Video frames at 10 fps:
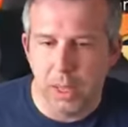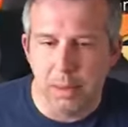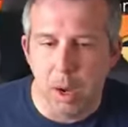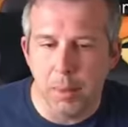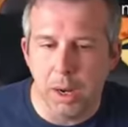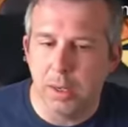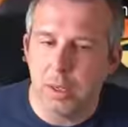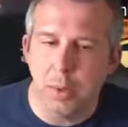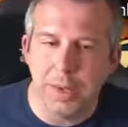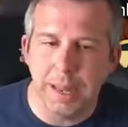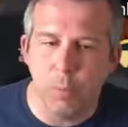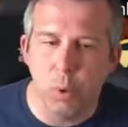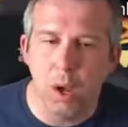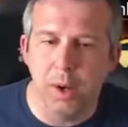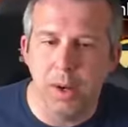at the moment, I can only get
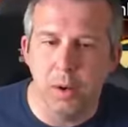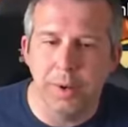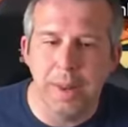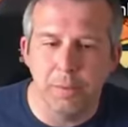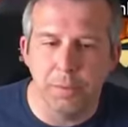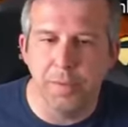working on level